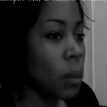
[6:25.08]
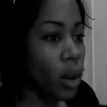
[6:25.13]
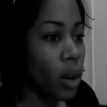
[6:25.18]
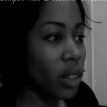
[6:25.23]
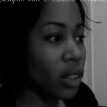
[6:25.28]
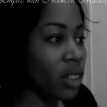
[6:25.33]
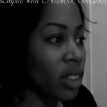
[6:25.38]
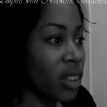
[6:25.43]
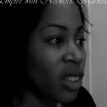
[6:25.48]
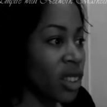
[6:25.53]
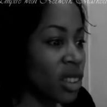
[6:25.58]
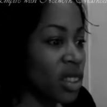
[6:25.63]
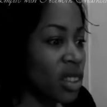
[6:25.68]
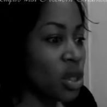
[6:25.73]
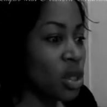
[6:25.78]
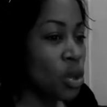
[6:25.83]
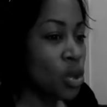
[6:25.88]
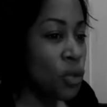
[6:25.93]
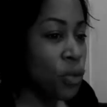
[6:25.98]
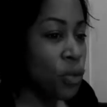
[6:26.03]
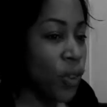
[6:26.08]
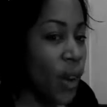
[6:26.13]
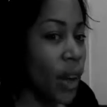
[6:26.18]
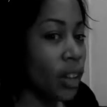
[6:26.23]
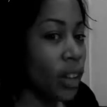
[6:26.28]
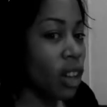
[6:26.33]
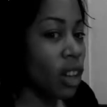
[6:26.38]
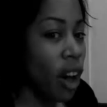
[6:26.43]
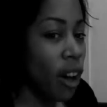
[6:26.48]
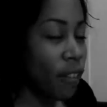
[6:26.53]
but you
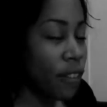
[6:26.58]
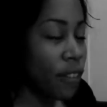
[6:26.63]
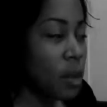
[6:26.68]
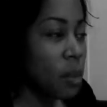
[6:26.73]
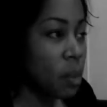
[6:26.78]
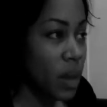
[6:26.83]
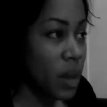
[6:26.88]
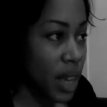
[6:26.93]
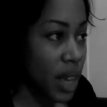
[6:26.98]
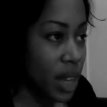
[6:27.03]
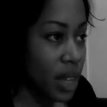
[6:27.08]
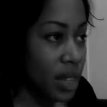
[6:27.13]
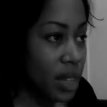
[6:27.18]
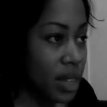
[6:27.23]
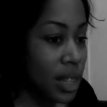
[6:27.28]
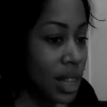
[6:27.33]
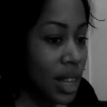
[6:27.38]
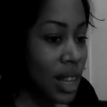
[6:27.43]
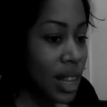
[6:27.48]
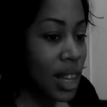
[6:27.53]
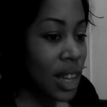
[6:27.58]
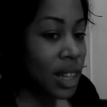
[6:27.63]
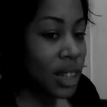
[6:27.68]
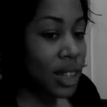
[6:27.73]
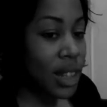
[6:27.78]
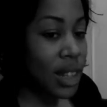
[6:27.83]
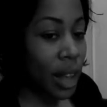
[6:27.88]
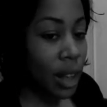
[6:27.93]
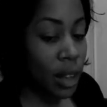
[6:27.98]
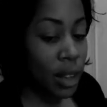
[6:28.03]
find coffee place
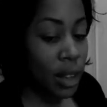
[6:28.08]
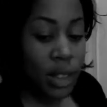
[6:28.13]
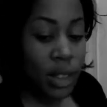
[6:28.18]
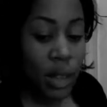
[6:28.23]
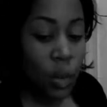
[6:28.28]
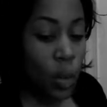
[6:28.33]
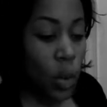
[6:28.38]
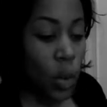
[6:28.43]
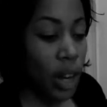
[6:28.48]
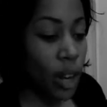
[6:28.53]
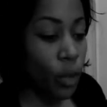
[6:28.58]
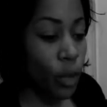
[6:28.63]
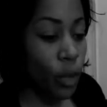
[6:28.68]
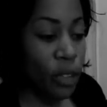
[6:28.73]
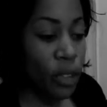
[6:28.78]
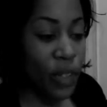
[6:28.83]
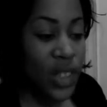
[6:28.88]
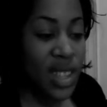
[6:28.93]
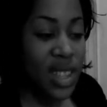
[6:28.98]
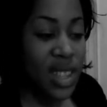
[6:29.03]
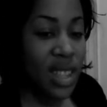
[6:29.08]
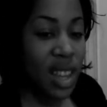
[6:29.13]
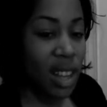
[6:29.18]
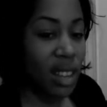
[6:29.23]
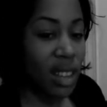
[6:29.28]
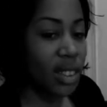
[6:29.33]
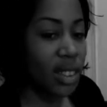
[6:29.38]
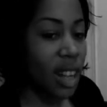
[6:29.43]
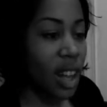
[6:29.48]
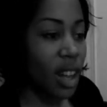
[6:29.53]
that whenever if it's
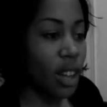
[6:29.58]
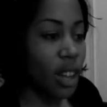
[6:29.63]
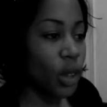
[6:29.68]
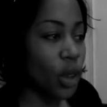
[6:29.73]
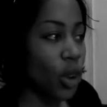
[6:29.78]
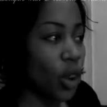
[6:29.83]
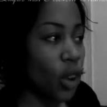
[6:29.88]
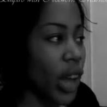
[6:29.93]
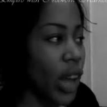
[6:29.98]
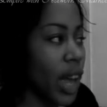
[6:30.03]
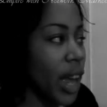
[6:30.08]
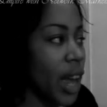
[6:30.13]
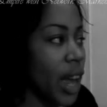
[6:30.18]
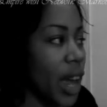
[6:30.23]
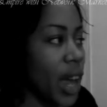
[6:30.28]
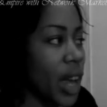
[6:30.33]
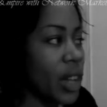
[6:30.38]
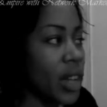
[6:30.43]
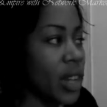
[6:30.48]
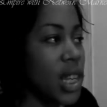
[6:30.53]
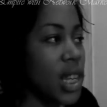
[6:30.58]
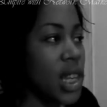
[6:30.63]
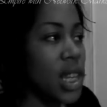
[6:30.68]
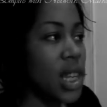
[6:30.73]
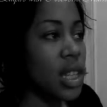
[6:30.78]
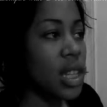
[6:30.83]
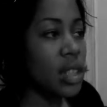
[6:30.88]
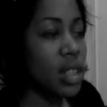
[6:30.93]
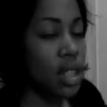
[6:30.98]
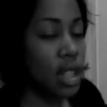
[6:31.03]
downtown or
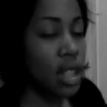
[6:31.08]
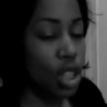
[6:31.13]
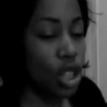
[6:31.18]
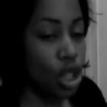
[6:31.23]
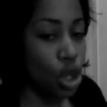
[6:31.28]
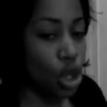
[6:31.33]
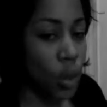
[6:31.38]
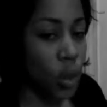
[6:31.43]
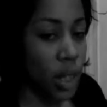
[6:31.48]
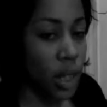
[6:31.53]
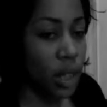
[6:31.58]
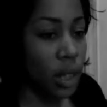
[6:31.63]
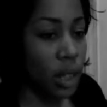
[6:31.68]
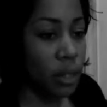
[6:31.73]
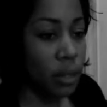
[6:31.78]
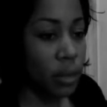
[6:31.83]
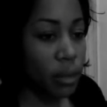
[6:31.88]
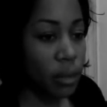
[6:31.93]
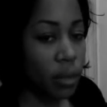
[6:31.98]
any district,